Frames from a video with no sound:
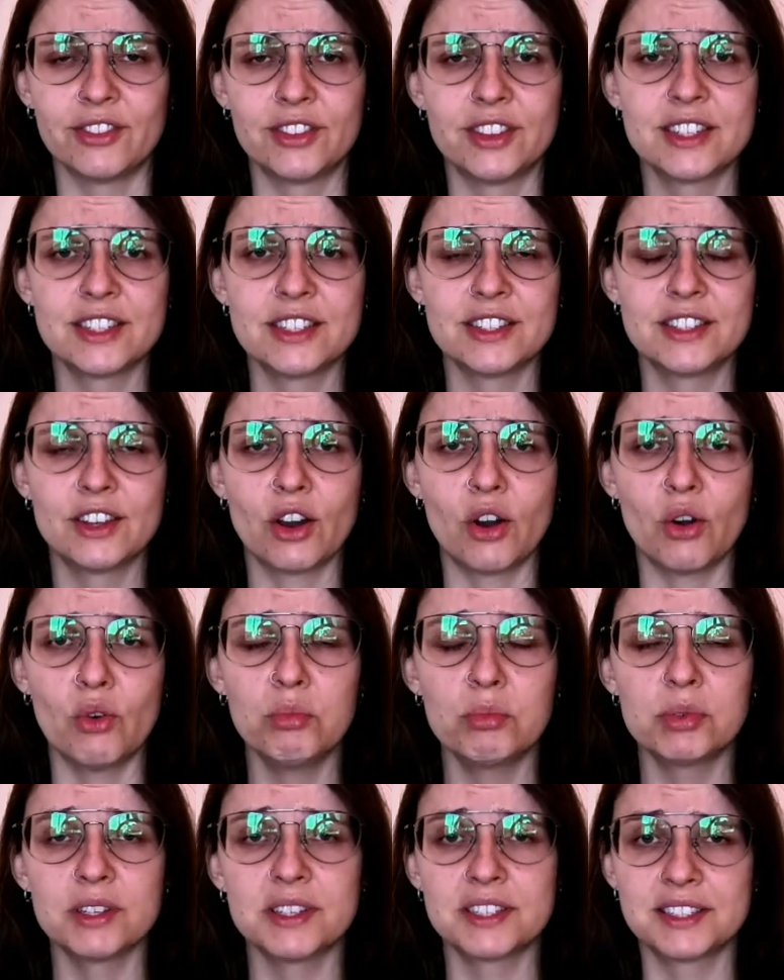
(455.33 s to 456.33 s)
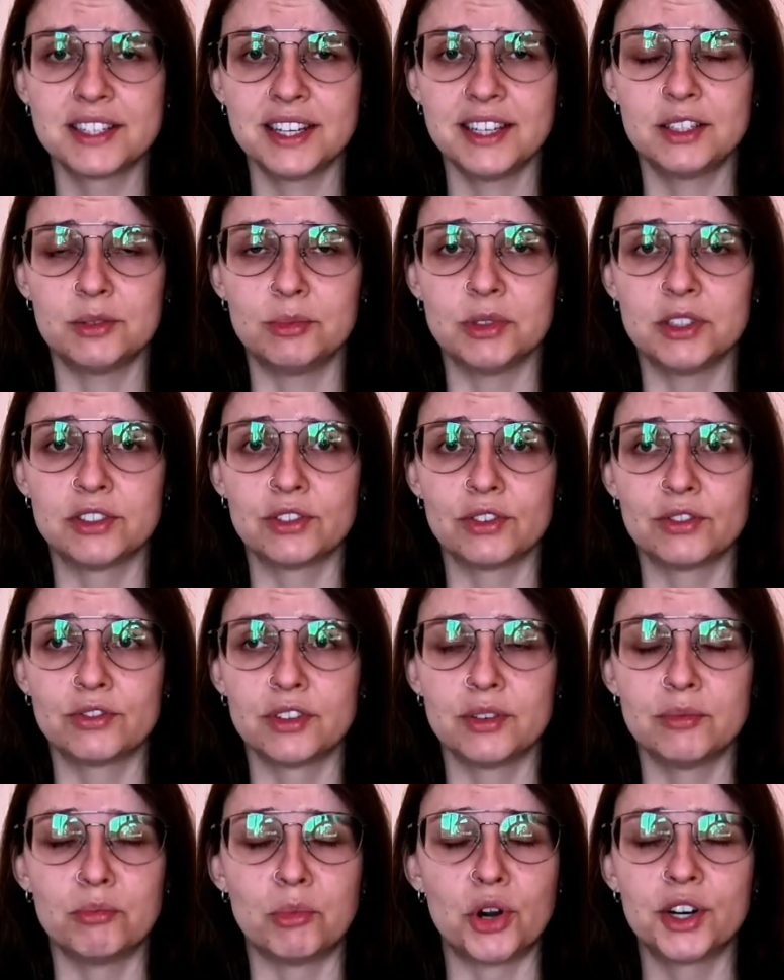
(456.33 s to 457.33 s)
If this is the open statement of
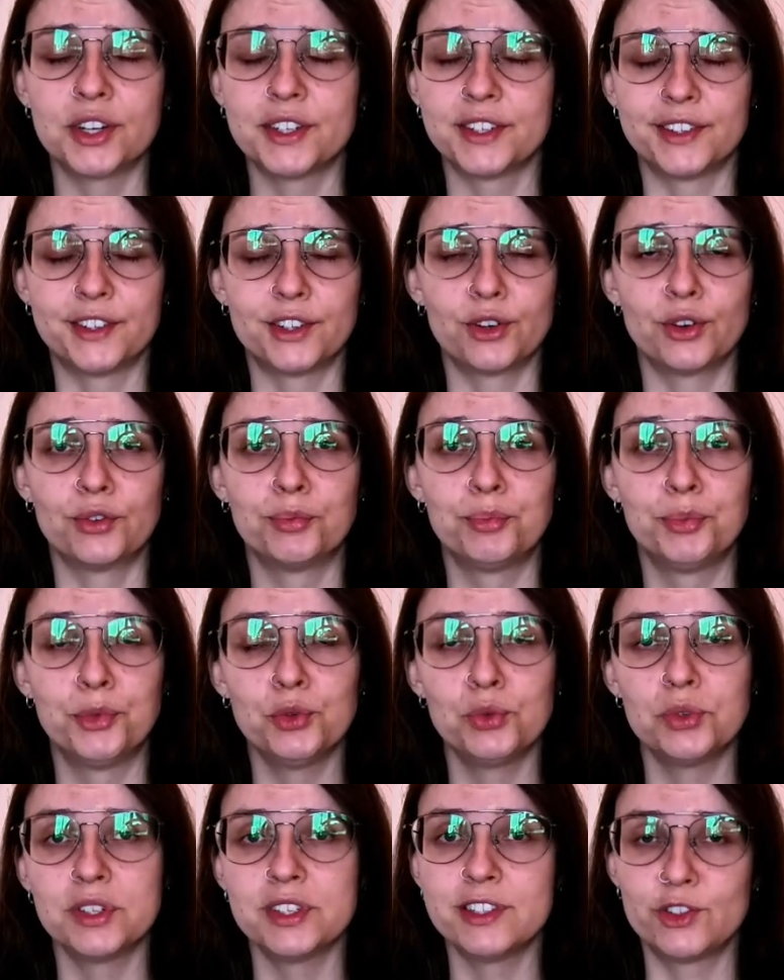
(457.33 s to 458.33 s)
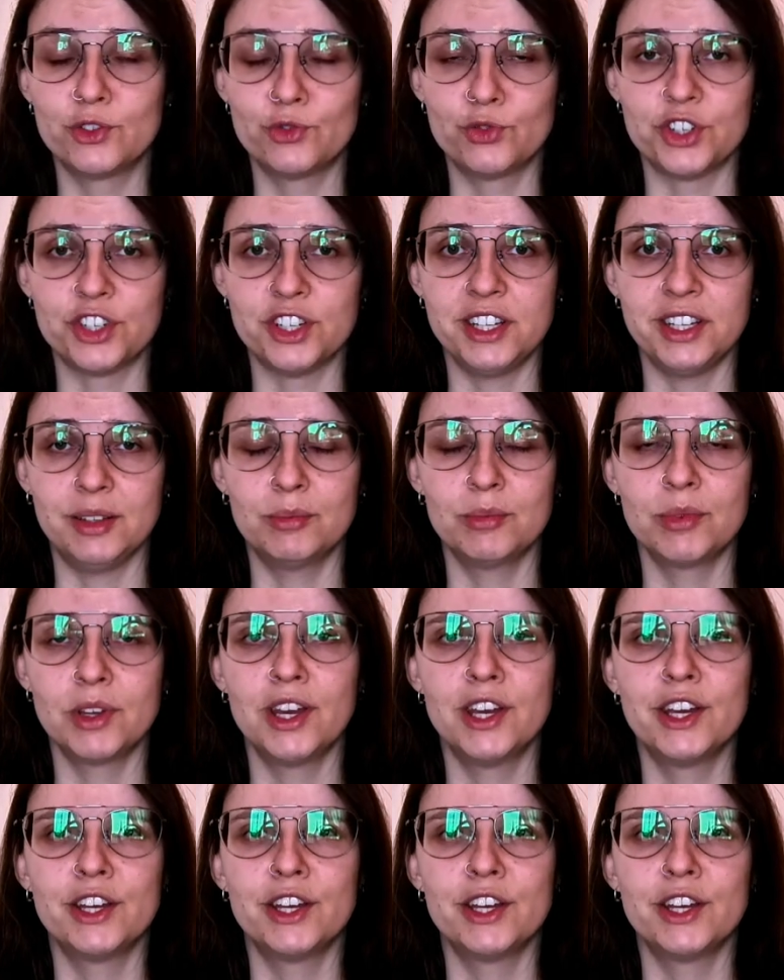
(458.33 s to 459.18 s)
a martyr of Putin's regime,